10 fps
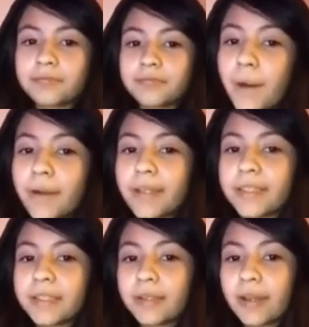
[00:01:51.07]
Bogor
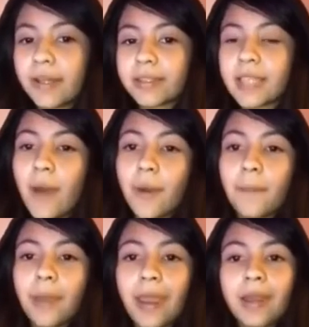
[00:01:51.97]
students, our
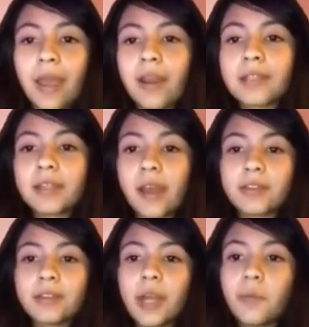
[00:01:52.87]
pay night is
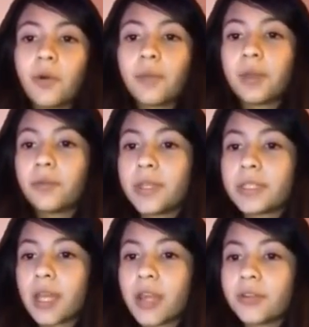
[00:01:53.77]
canceled and will be
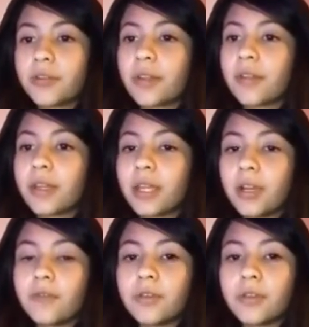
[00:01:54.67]
rescheduled in the near
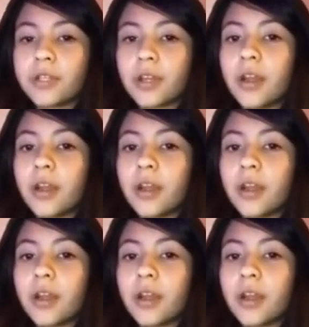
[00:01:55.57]
future.